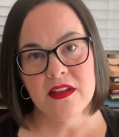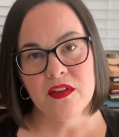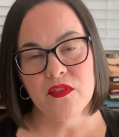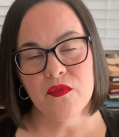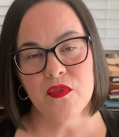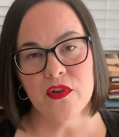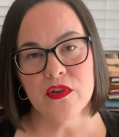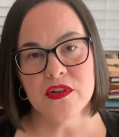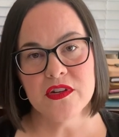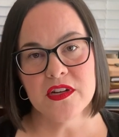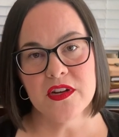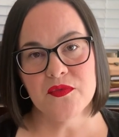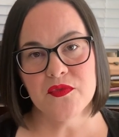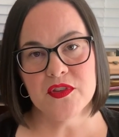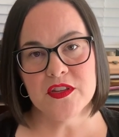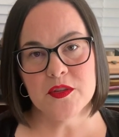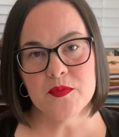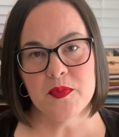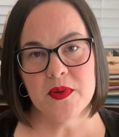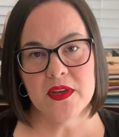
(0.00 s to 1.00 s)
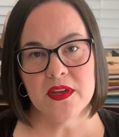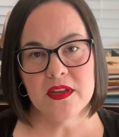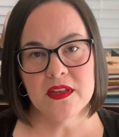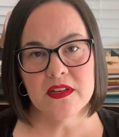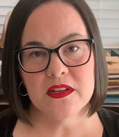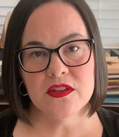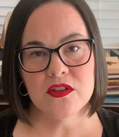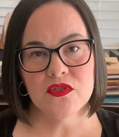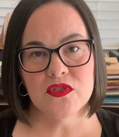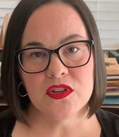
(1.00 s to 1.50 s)
version of this
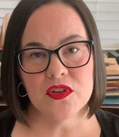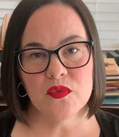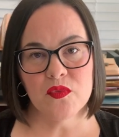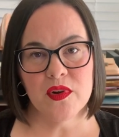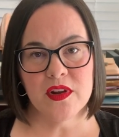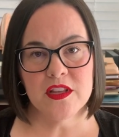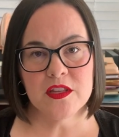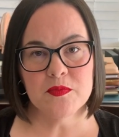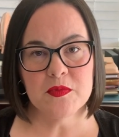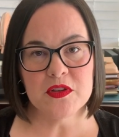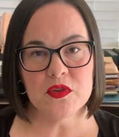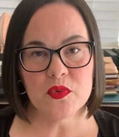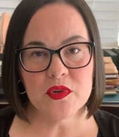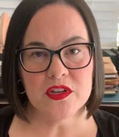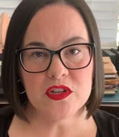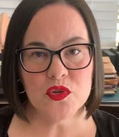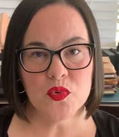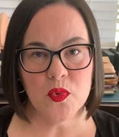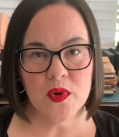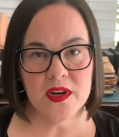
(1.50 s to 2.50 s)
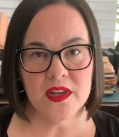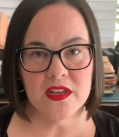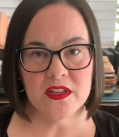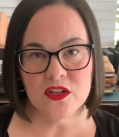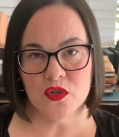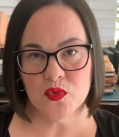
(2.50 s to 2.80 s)
pen usually runs between $20 and